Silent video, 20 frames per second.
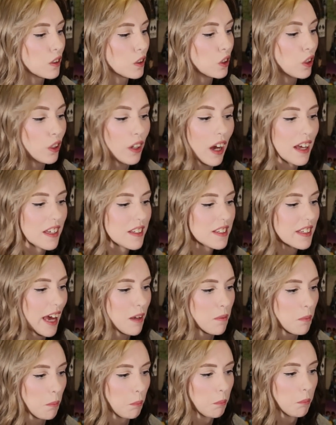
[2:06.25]
you guys
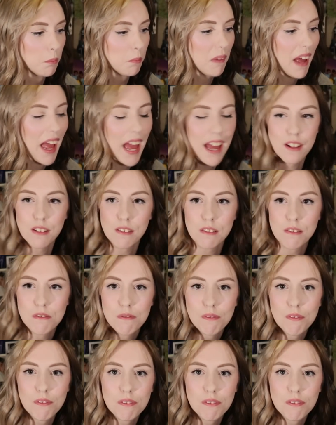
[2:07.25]
came and